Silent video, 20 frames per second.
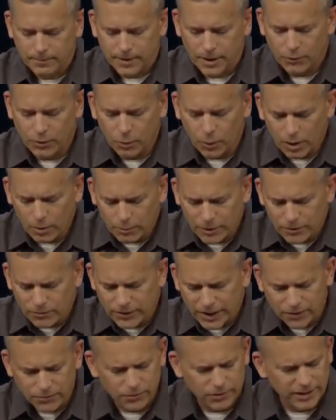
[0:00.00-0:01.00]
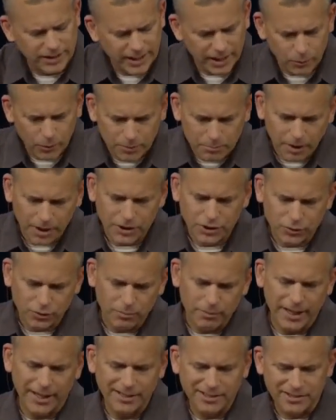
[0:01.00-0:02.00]
If we want to remain faithful to the end, we must
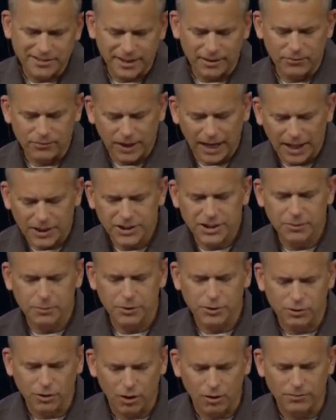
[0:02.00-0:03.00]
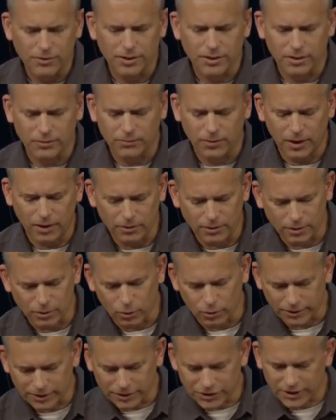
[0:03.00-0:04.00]
remain steadfastly resolved to follow the
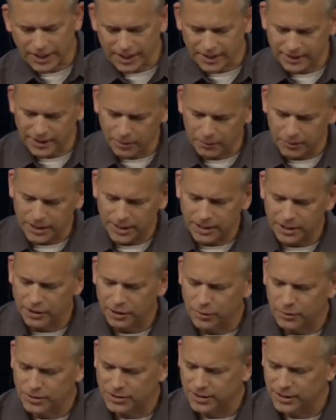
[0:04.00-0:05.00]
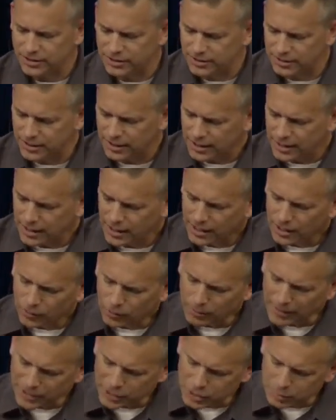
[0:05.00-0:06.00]
Lord. The second thing we need to do is this:
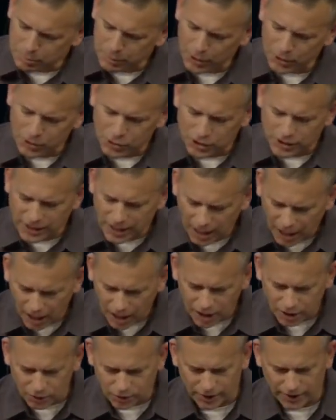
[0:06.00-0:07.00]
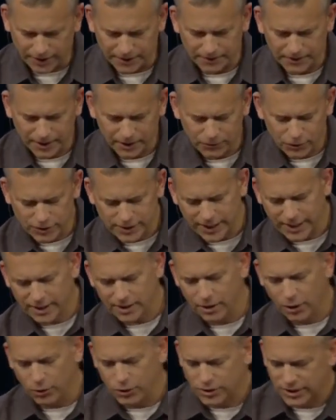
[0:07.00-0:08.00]
remain spiritually hungry. And if you're taking
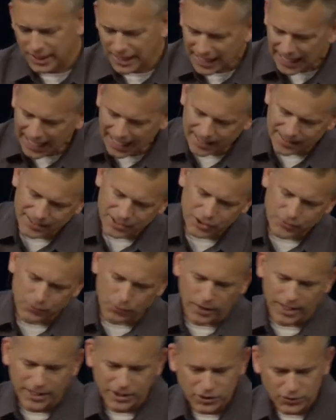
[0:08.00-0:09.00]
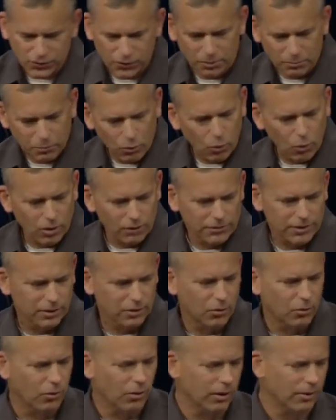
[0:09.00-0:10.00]
notes, add this phrase, for more of the
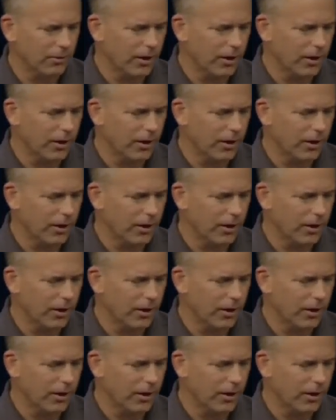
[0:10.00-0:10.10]
Lord,